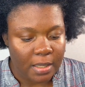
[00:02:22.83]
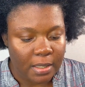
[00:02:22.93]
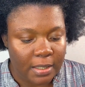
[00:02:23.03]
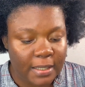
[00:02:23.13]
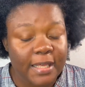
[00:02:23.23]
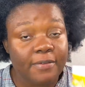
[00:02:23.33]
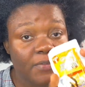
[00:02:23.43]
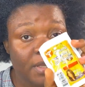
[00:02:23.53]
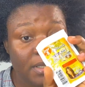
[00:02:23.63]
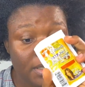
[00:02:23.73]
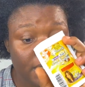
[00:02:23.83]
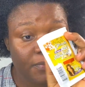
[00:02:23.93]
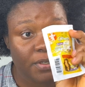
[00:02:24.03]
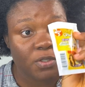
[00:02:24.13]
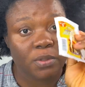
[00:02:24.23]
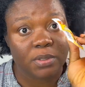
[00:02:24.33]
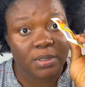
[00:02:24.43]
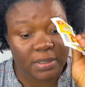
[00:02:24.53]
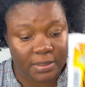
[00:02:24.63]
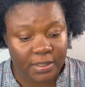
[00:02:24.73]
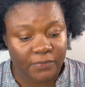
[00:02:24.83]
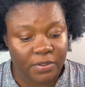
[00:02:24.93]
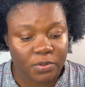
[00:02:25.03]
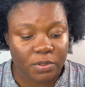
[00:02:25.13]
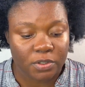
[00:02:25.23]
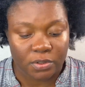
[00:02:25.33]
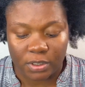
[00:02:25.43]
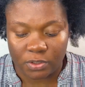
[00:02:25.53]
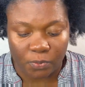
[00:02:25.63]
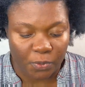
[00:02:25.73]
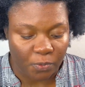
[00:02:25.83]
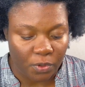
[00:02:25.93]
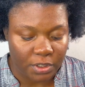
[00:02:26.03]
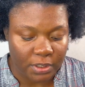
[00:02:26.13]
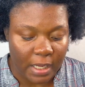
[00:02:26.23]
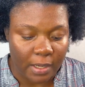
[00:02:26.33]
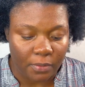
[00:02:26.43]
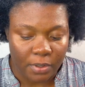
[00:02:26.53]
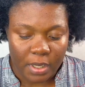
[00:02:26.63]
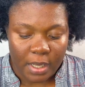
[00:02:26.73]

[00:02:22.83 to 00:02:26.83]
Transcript: leave-in. This one is leave-in. This one doesn't need to be washed out.